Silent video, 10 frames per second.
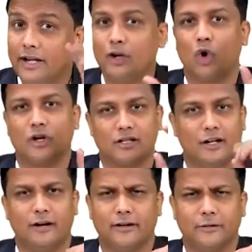intercostal
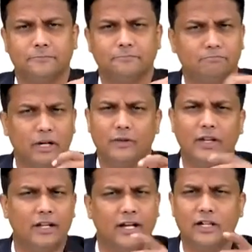artery.
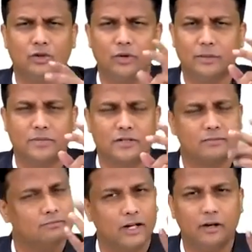Between any two ribs,
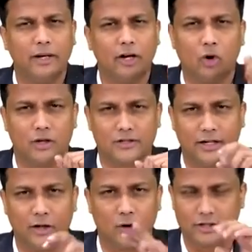it will be
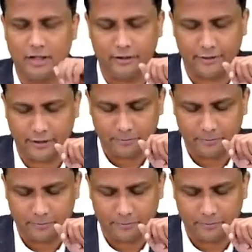intercostal artery.